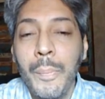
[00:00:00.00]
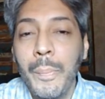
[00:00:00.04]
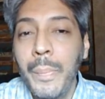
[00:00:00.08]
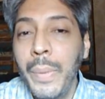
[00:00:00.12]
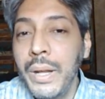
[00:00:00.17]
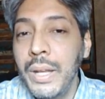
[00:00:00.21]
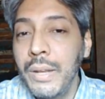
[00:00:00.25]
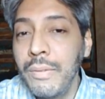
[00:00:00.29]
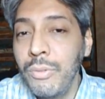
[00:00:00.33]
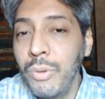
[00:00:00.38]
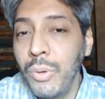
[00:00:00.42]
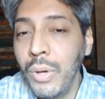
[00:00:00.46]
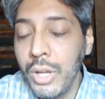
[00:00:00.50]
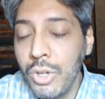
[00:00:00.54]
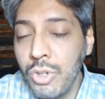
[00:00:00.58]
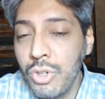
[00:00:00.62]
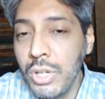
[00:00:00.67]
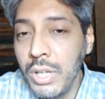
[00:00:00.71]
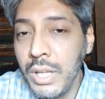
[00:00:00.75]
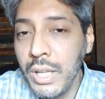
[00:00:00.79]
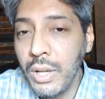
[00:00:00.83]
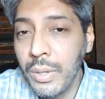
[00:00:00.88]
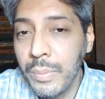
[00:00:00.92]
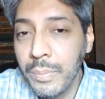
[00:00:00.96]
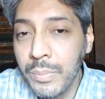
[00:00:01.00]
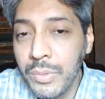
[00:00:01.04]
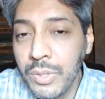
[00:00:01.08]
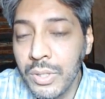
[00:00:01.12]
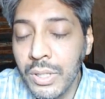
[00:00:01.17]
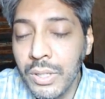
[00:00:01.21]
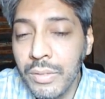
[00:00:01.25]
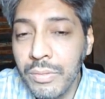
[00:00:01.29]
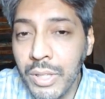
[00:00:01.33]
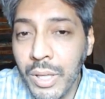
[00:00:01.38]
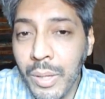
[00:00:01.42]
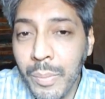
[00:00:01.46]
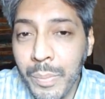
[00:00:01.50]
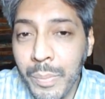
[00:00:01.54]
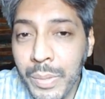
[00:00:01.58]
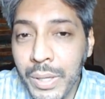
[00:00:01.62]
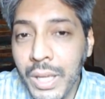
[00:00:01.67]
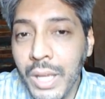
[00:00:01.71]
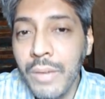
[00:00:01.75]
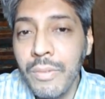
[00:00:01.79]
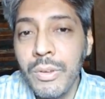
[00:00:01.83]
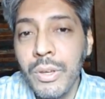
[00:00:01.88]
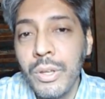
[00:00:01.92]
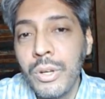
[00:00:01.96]
But if you actually observe their
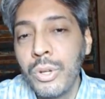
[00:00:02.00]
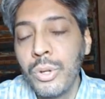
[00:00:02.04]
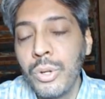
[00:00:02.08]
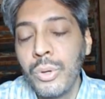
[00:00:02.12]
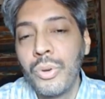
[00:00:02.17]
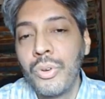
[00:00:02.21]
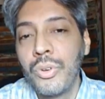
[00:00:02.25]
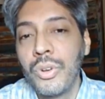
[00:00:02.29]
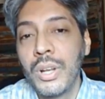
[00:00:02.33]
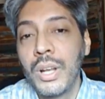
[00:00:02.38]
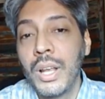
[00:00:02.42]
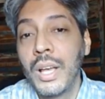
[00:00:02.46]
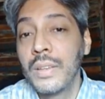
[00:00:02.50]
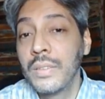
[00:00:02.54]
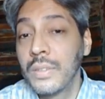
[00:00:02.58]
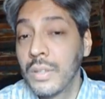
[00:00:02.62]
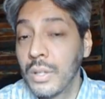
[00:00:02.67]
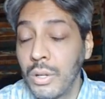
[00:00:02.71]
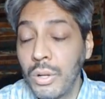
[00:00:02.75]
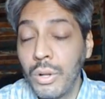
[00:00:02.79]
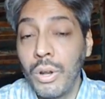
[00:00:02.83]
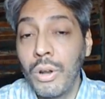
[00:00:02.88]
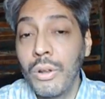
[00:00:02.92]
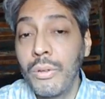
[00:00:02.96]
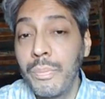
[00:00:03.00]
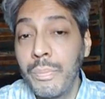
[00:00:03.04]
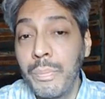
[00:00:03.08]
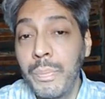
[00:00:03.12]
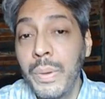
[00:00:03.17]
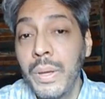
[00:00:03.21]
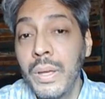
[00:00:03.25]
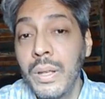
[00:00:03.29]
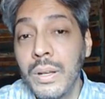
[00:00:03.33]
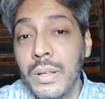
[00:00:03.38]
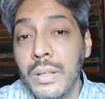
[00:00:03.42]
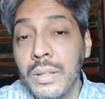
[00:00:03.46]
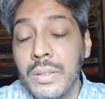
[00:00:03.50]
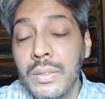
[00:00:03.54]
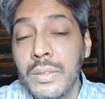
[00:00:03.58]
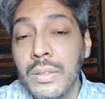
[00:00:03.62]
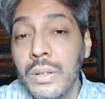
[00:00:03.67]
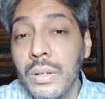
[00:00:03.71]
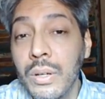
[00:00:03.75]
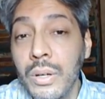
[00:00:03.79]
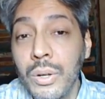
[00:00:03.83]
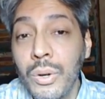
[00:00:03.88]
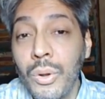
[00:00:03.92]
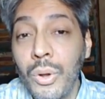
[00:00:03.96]
behavior, you would realize that a lot of parents
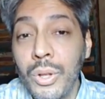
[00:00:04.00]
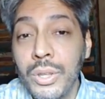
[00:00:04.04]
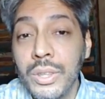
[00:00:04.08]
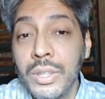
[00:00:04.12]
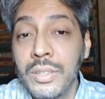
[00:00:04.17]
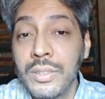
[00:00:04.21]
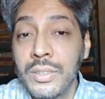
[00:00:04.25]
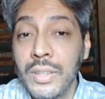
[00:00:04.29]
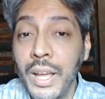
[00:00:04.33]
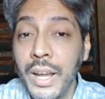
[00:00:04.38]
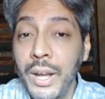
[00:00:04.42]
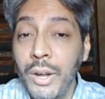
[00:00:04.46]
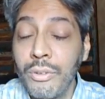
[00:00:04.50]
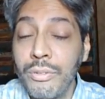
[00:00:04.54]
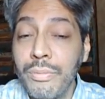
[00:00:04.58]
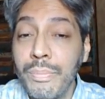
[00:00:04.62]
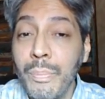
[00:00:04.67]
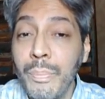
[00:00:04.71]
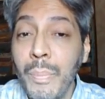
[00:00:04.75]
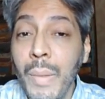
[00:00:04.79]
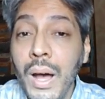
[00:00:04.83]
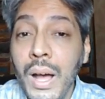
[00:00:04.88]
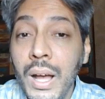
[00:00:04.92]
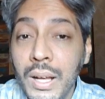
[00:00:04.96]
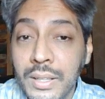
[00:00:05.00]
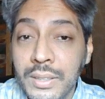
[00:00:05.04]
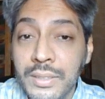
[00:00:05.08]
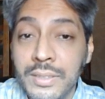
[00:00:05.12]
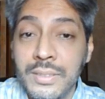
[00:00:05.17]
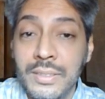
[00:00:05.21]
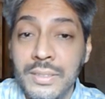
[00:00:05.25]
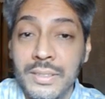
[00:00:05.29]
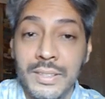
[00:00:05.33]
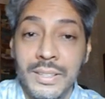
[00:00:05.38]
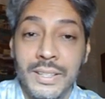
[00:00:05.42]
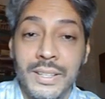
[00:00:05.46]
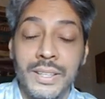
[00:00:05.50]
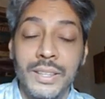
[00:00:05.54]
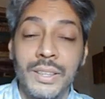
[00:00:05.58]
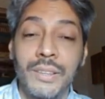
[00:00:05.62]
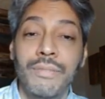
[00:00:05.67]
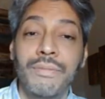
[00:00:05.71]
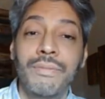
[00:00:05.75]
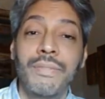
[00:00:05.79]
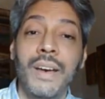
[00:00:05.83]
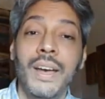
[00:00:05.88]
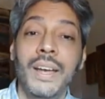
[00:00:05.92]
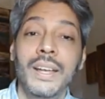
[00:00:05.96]
err on the side of marks. The
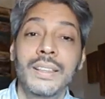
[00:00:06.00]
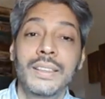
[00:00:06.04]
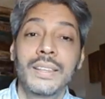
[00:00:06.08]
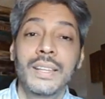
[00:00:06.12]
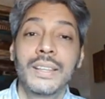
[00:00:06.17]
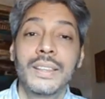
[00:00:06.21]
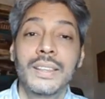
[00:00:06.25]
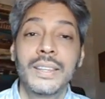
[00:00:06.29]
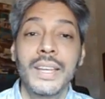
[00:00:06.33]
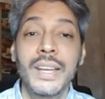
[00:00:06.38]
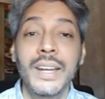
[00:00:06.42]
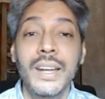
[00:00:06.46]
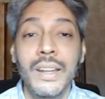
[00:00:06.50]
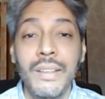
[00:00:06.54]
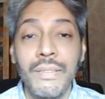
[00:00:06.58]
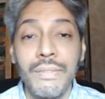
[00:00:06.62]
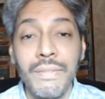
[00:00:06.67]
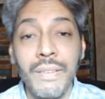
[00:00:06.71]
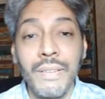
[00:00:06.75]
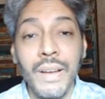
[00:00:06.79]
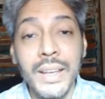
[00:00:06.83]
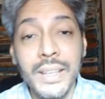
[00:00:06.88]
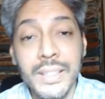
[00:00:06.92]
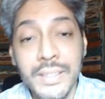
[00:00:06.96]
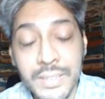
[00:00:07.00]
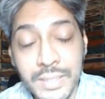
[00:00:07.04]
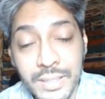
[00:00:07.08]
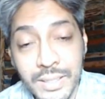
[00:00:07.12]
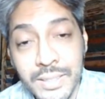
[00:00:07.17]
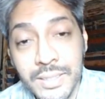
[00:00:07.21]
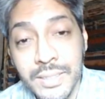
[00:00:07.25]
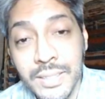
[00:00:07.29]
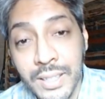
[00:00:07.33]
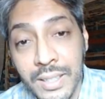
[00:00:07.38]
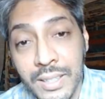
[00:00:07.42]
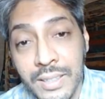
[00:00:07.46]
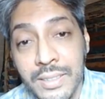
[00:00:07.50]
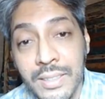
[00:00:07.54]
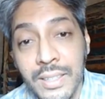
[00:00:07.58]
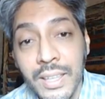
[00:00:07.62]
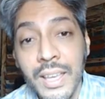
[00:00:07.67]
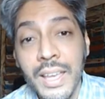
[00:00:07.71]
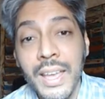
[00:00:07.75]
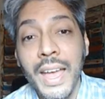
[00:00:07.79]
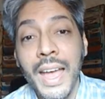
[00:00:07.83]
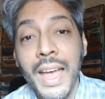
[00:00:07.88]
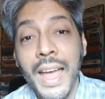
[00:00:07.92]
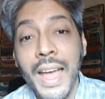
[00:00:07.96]
fact that they define success
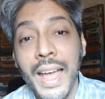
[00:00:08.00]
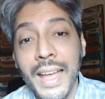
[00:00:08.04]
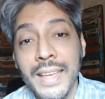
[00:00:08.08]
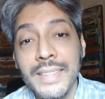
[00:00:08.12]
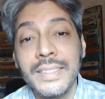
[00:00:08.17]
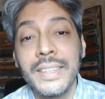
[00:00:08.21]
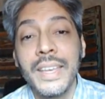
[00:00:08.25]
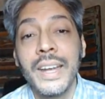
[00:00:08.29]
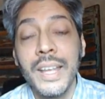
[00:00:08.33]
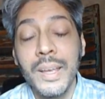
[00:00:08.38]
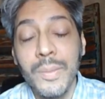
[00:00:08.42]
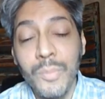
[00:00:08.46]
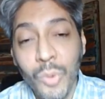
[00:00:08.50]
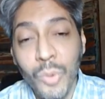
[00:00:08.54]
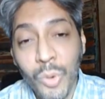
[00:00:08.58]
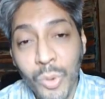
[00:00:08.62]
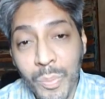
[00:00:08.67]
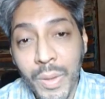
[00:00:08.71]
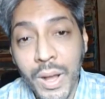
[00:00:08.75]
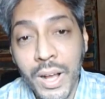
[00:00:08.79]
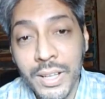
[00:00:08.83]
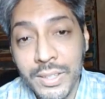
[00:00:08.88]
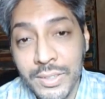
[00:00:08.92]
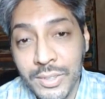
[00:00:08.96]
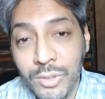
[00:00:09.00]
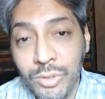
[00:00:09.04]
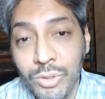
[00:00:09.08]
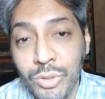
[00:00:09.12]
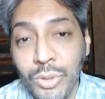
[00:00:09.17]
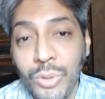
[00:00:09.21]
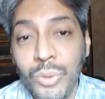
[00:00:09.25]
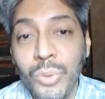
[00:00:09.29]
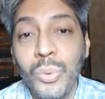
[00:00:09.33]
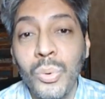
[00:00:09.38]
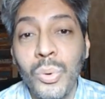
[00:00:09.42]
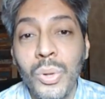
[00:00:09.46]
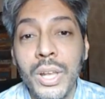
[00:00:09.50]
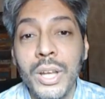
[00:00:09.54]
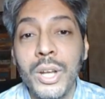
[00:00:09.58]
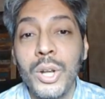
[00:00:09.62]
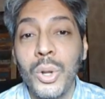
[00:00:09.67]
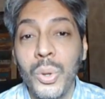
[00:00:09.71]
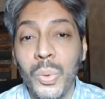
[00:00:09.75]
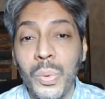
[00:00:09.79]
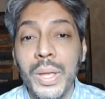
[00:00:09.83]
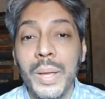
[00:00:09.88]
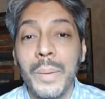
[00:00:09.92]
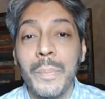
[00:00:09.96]
as getting more marks in school
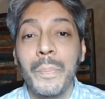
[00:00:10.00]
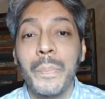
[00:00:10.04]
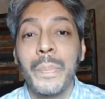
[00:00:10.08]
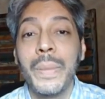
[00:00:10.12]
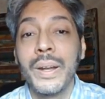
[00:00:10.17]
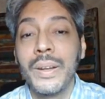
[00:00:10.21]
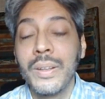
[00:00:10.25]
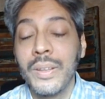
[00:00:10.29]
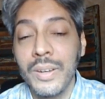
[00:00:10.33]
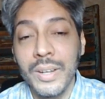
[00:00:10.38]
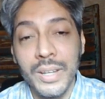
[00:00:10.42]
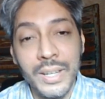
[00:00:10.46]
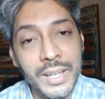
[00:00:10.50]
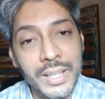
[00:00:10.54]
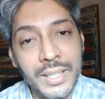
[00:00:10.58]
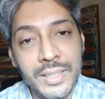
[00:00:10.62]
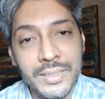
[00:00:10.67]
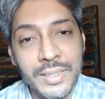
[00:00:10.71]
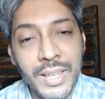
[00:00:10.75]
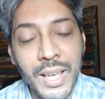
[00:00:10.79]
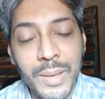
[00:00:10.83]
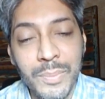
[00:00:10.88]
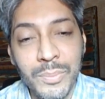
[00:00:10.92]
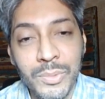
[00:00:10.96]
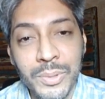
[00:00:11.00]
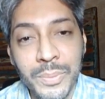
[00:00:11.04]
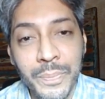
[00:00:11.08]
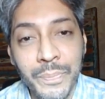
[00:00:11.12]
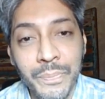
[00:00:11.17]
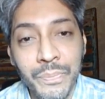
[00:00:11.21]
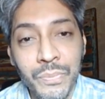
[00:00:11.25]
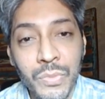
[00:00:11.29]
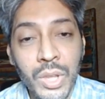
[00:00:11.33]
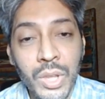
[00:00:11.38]
and doing better in exams,